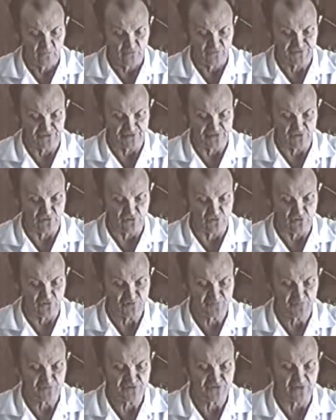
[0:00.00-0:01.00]
with such a
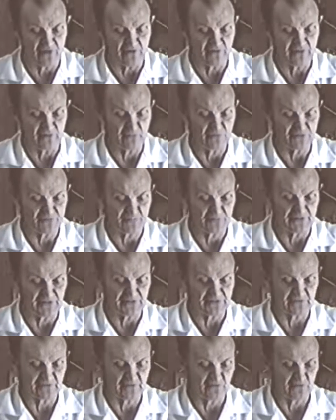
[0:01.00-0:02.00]
huge majority it was
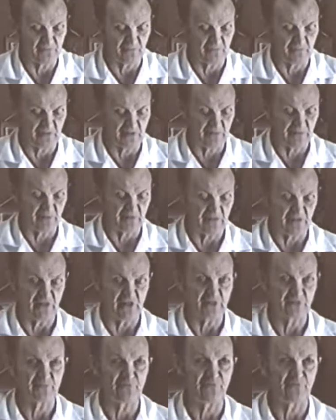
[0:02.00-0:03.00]
predicted there would be many, many
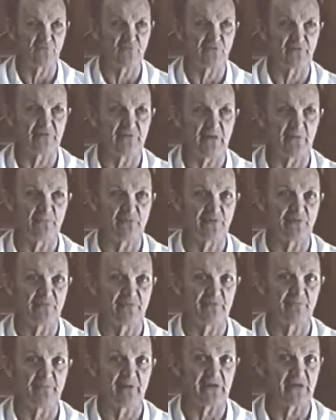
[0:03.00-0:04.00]
years before the Labor would ever
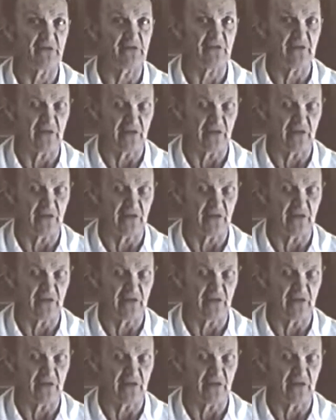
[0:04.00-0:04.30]
get back in